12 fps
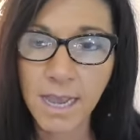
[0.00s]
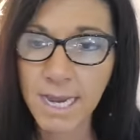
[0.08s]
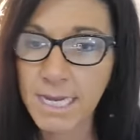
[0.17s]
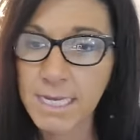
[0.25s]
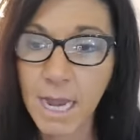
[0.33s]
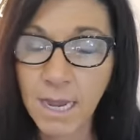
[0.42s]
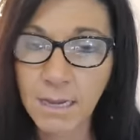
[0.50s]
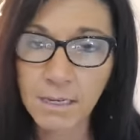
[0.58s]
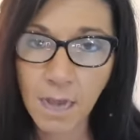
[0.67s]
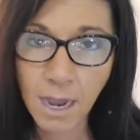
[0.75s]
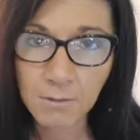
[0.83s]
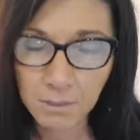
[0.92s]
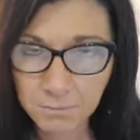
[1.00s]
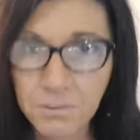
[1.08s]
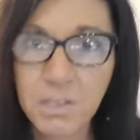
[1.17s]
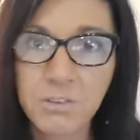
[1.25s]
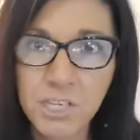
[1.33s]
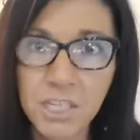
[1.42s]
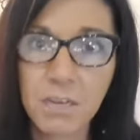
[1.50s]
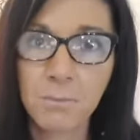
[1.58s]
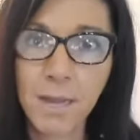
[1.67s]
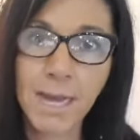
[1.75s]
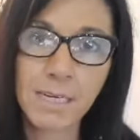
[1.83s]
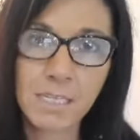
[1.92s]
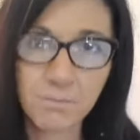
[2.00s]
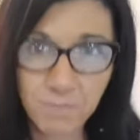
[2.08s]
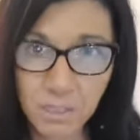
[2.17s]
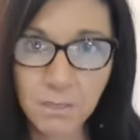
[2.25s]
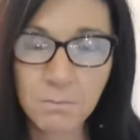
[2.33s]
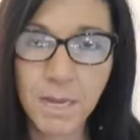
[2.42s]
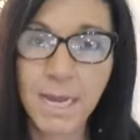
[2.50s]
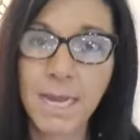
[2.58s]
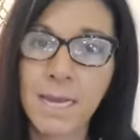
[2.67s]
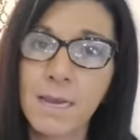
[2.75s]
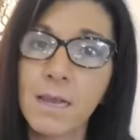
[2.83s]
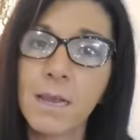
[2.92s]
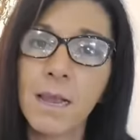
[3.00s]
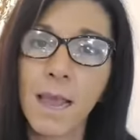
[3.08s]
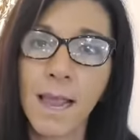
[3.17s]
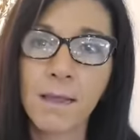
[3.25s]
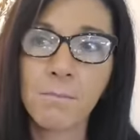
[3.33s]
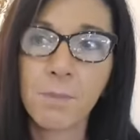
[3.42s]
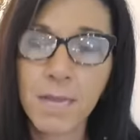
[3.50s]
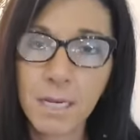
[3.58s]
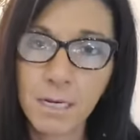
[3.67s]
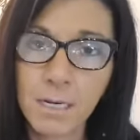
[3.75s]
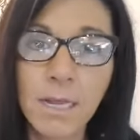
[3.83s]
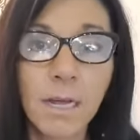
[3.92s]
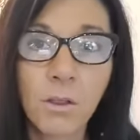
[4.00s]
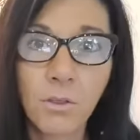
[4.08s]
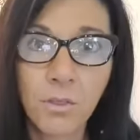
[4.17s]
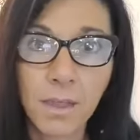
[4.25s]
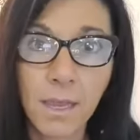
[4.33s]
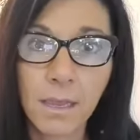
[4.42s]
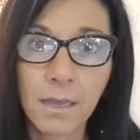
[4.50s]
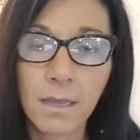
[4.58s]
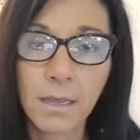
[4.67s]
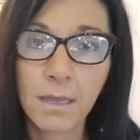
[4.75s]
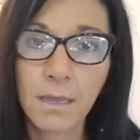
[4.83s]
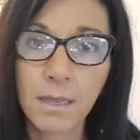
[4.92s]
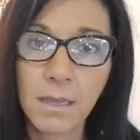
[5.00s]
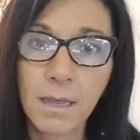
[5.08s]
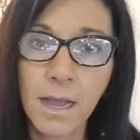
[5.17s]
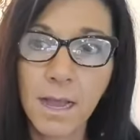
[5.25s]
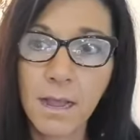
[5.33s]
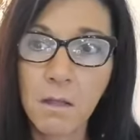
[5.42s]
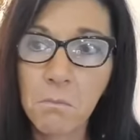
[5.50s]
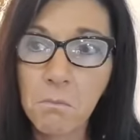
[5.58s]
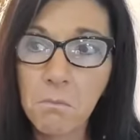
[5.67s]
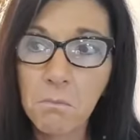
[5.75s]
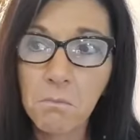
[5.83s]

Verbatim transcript: And I, I refuse to go back to feeling bad and being unhealthy um,